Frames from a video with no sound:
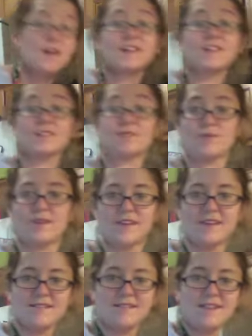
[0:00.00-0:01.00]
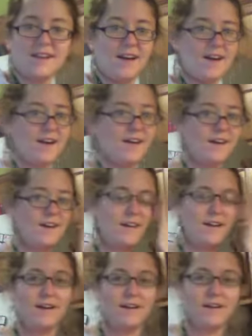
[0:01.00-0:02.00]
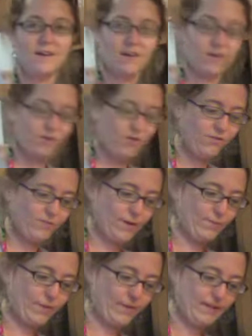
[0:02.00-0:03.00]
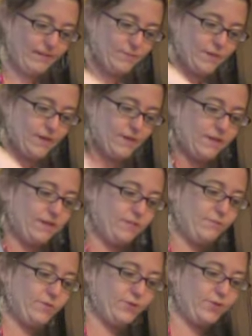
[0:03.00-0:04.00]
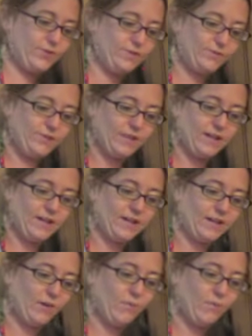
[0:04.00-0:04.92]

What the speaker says: This weekend, I got all of my plants potted, which I should have done like a